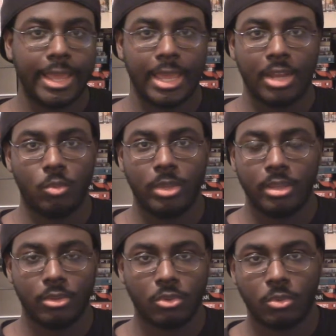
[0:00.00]
And we
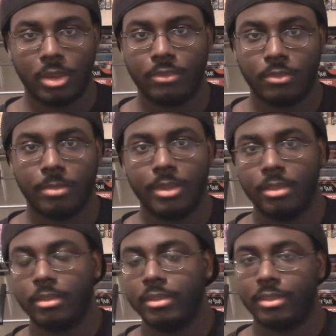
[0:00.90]
can create from
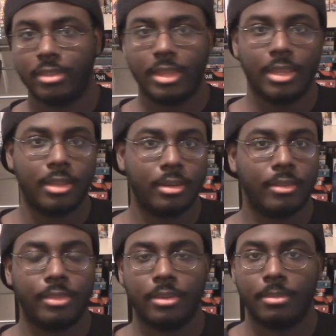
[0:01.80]
either the Saiyan,
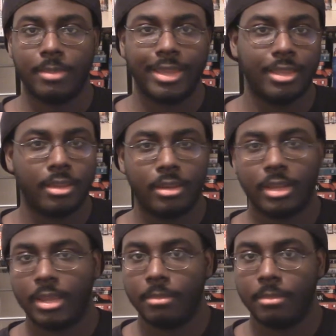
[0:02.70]
the Namekian, a